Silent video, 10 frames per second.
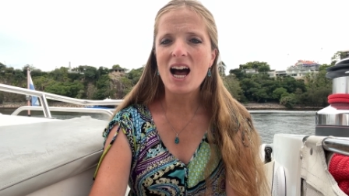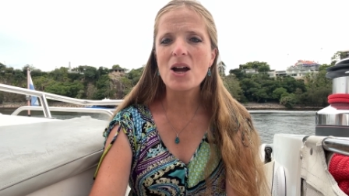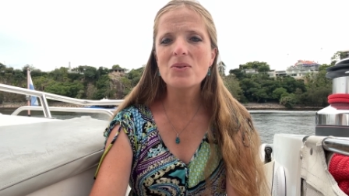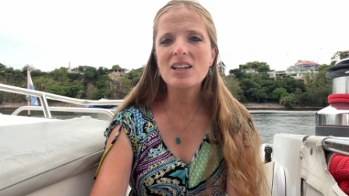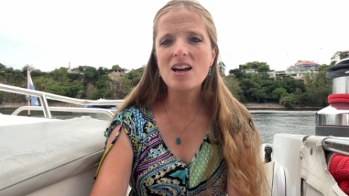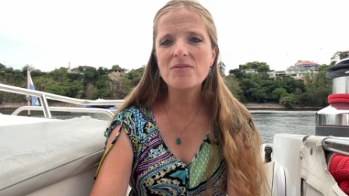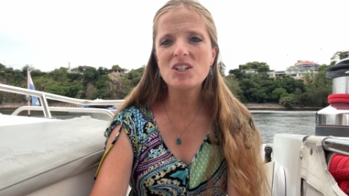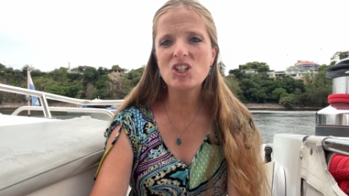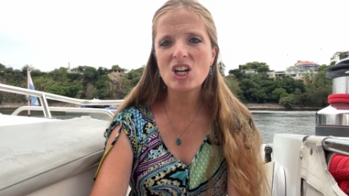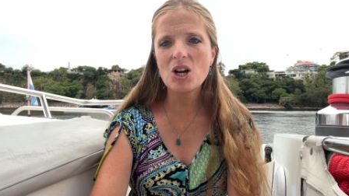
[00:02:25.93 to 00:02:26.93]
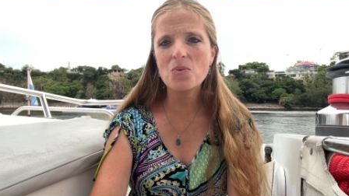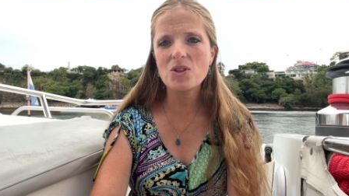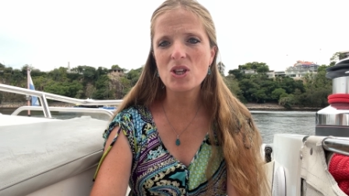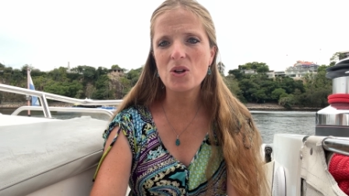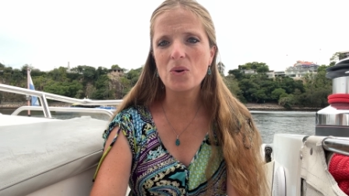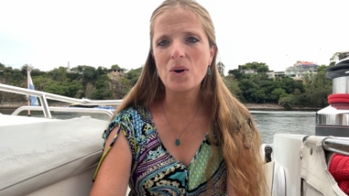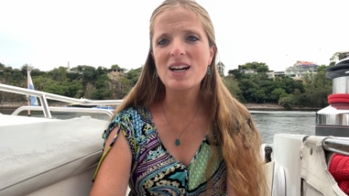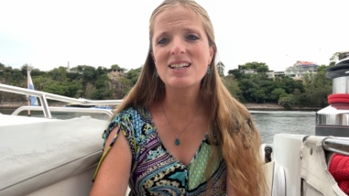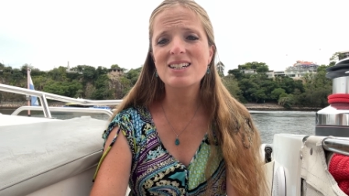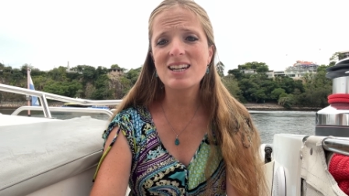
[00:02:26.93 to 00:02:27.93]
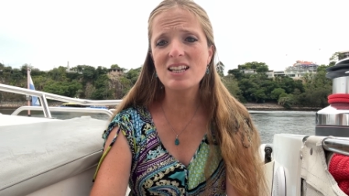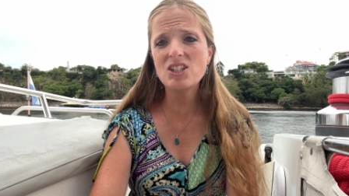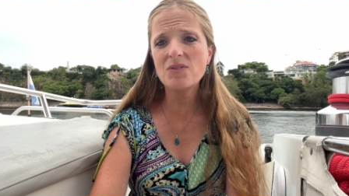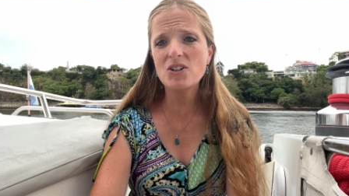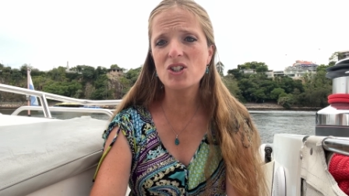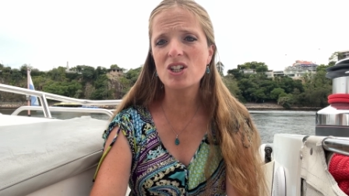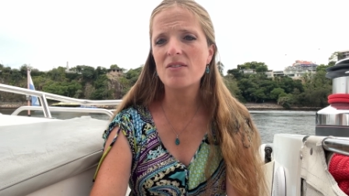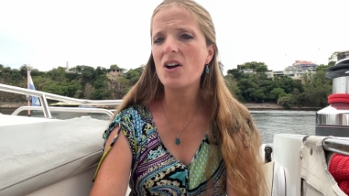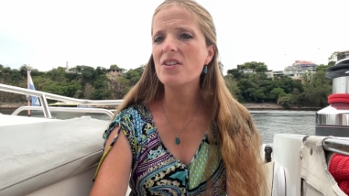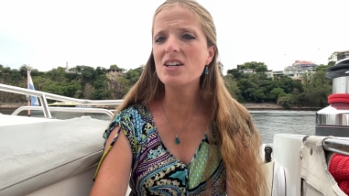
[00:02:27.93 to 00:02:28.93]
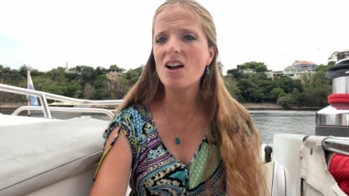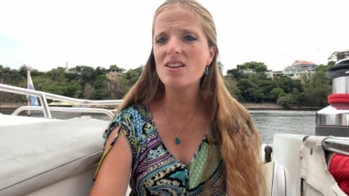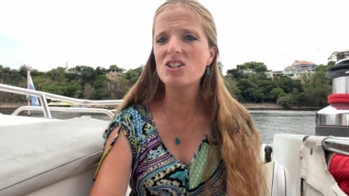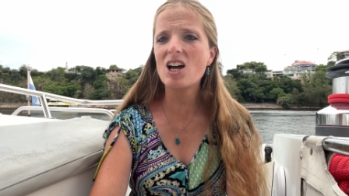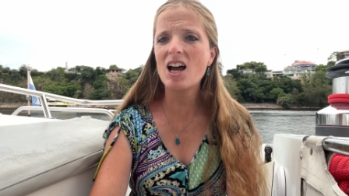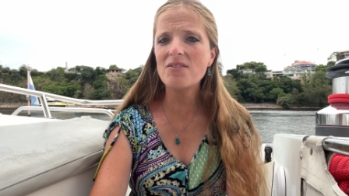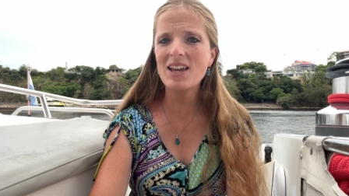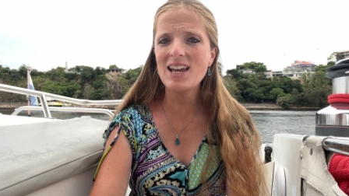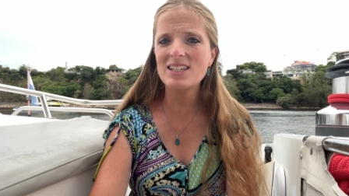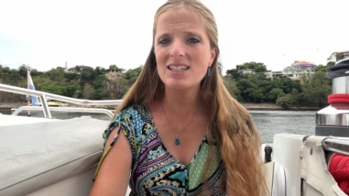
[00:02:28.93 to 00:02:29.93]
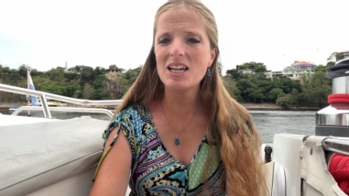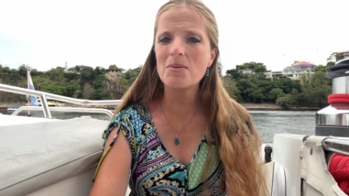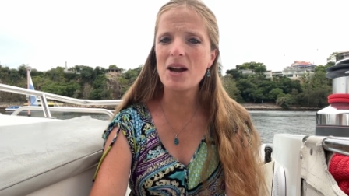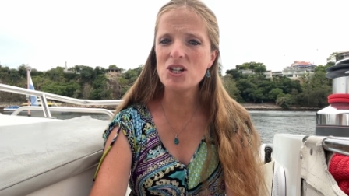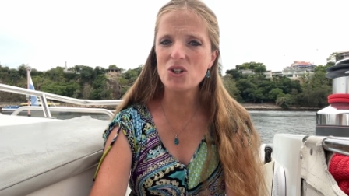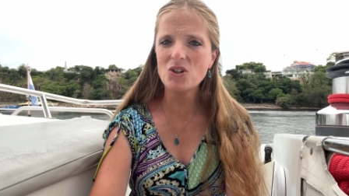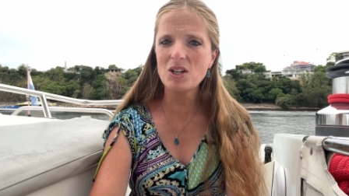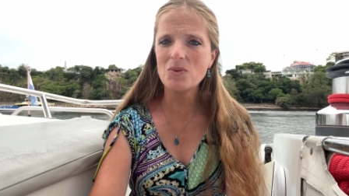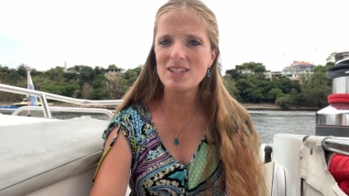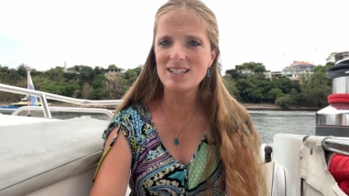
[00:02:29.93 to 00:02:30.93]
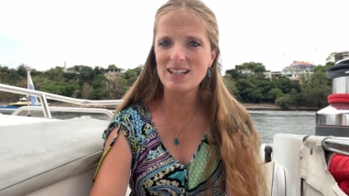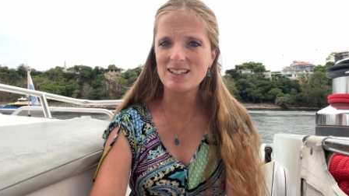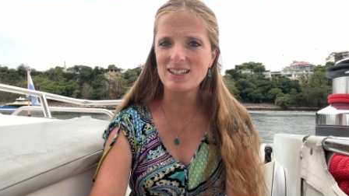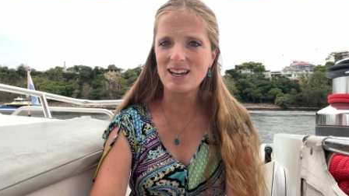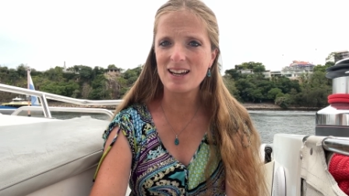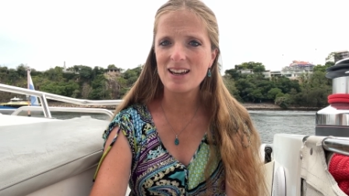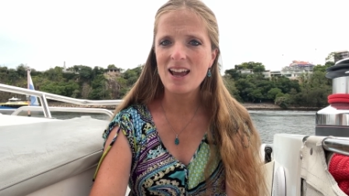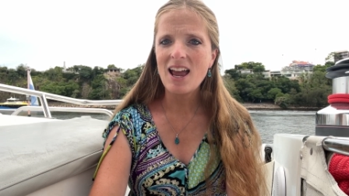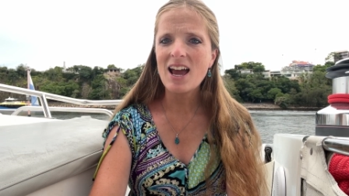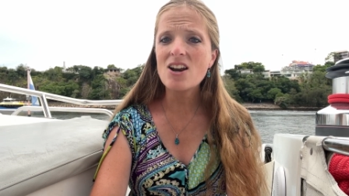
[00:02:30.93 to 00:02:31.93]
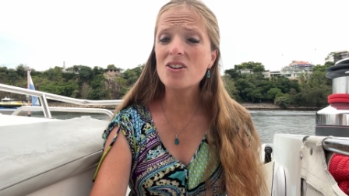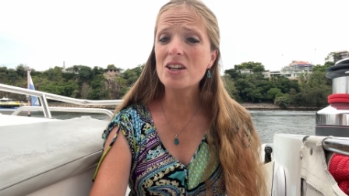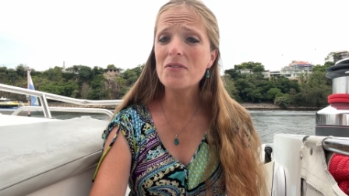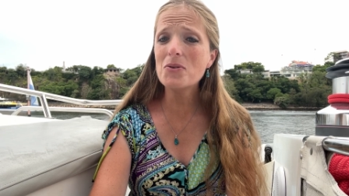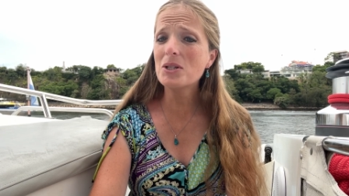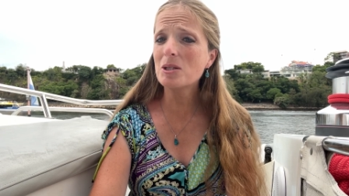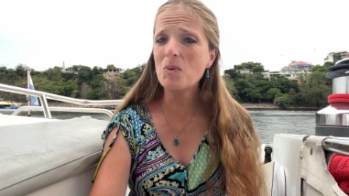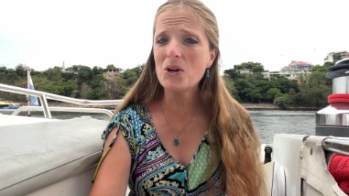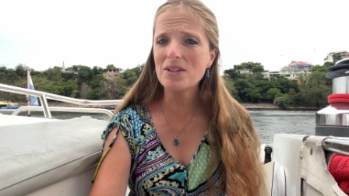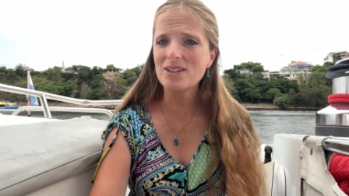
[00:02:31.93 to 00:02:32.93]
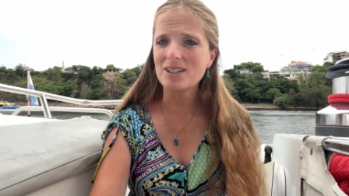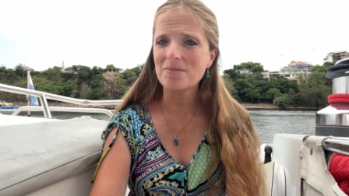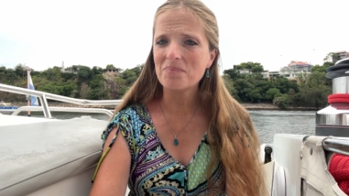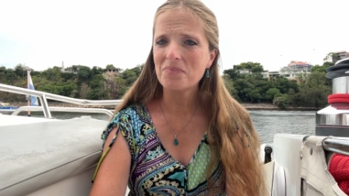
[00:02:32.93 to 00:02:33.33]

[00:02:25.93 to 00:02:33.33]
I would love to share with you a condensed version of all the knowledge I've gained in my journey with dyslexia, and I'll give you a spoiler.